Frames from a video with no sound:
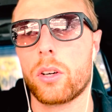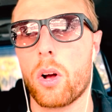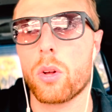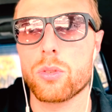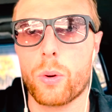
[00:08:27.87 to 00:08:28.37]

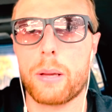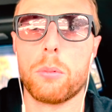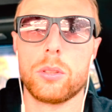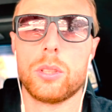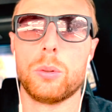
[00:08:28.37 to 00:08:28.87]
also
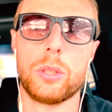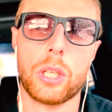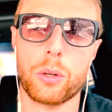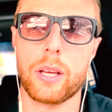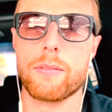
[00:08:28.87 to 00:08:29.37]
able to,
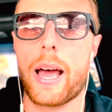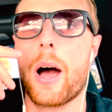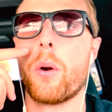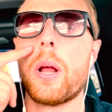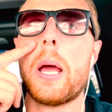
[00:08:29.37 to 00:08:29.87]
give
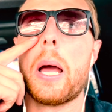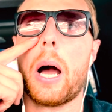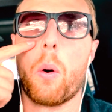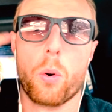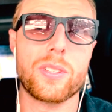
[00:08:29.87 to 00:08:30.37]
out
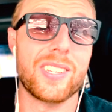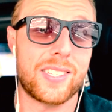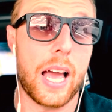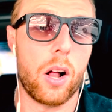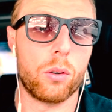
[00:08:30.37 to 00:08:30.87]
or to
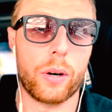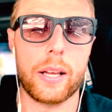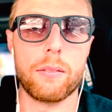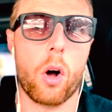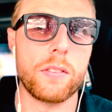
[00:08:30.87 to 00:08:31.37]
sell,
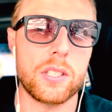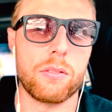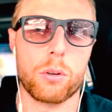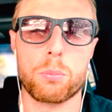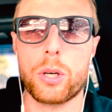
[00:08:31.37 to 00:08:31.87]
right? Obviously
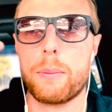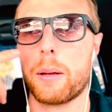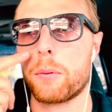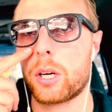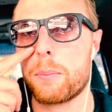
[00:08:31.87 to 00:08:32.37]
for
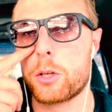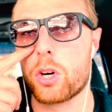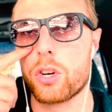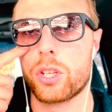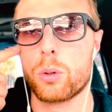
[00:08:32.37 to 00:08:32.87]
premium, they're going to be
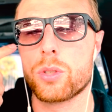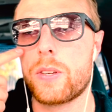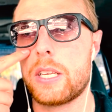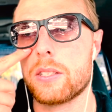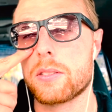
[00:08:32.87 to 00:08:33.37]
charging those
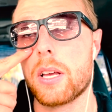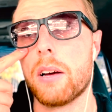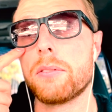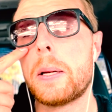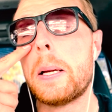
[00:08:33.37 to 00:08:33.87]
fees and
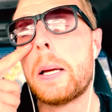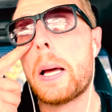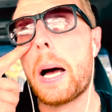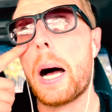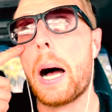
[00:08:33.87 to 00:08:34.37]
stuff.
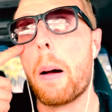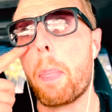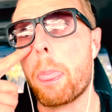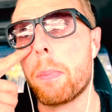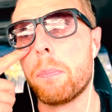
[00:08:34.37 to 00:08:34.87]

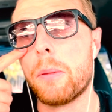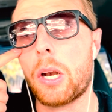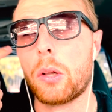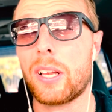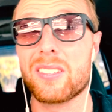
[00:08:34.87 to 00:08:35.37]

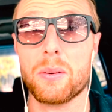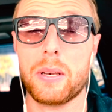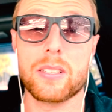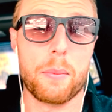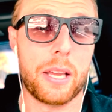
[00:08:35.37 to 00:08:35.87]
Unless
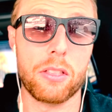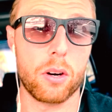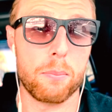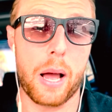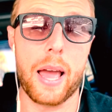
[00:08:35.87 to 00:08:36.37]
somebody's coming in there
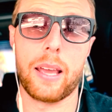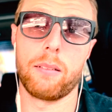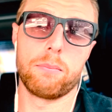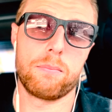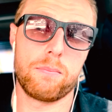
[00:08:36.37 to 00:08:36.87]
and
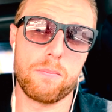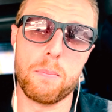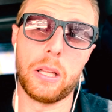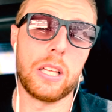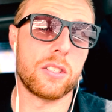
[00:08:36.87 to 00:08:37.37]
buying
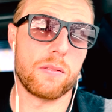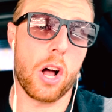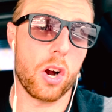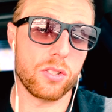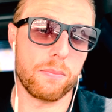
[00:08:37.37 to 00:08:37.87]
millions of
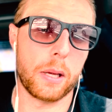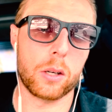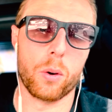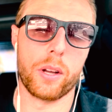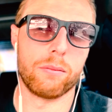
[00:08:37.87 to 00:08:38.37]
dollars of
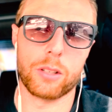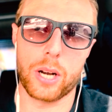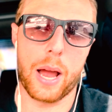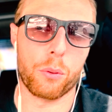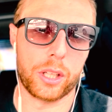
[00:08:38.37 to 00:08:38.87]
Bitcoin, they're
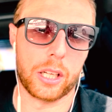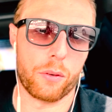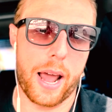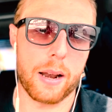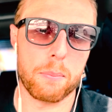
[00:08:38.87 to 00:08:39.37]
not really going to
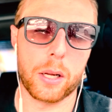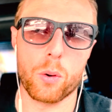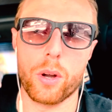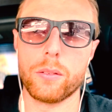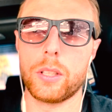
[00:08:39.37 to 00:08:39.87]
run out of Bitcoin,